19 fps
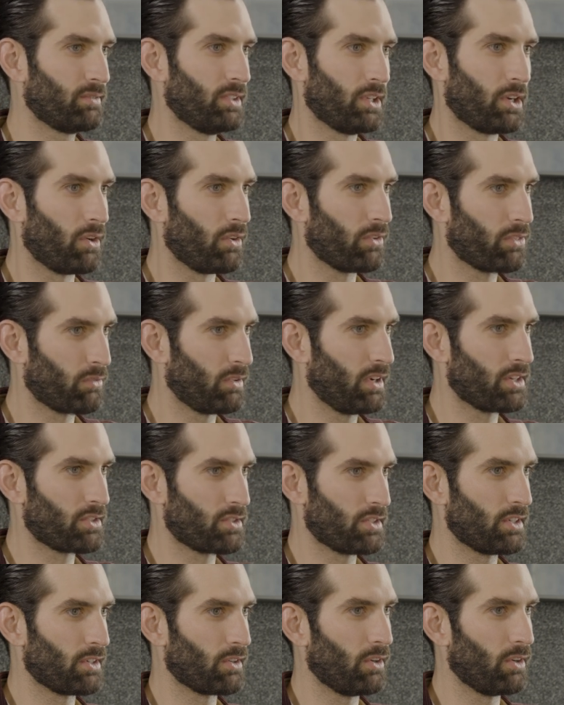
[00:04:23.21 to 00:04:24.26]

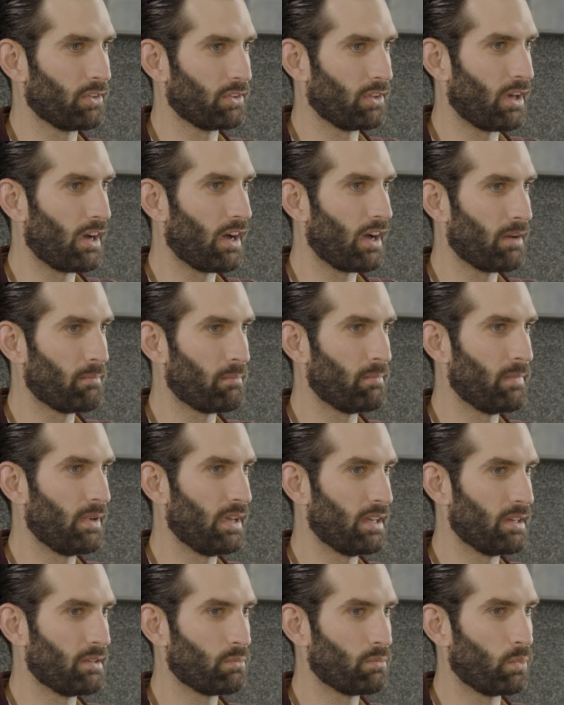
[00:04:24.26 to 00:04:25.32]
300-year-old law,
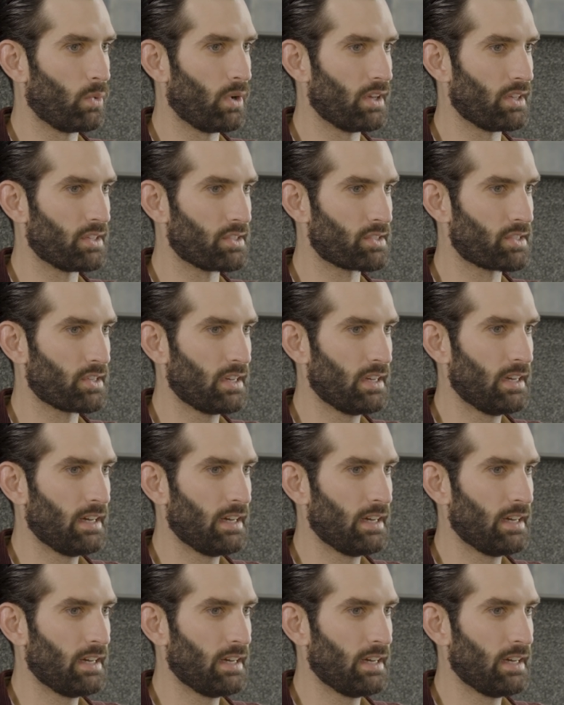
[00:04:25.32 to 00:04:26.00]
it was